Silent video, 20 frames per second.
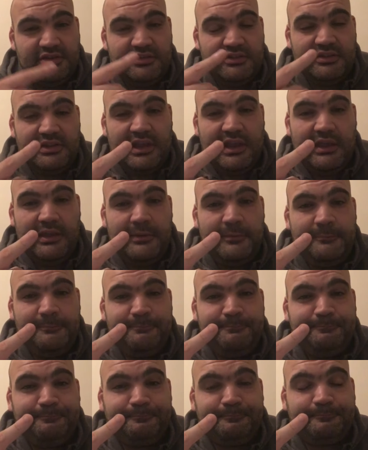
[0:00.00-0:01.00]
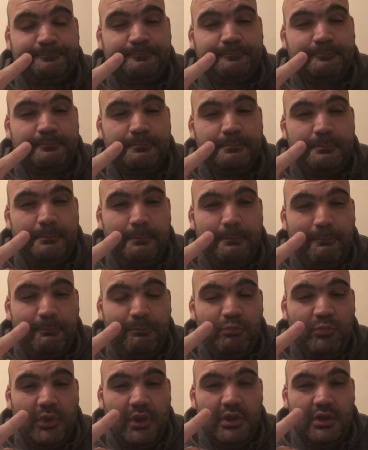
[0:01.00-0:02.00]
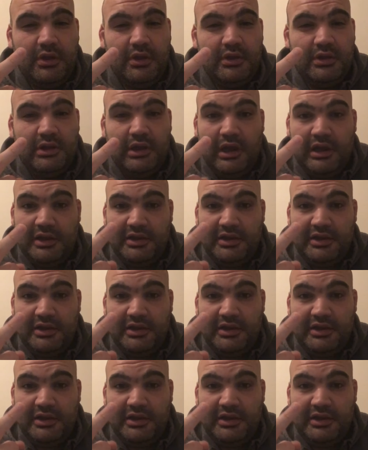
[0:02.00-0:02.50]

is that I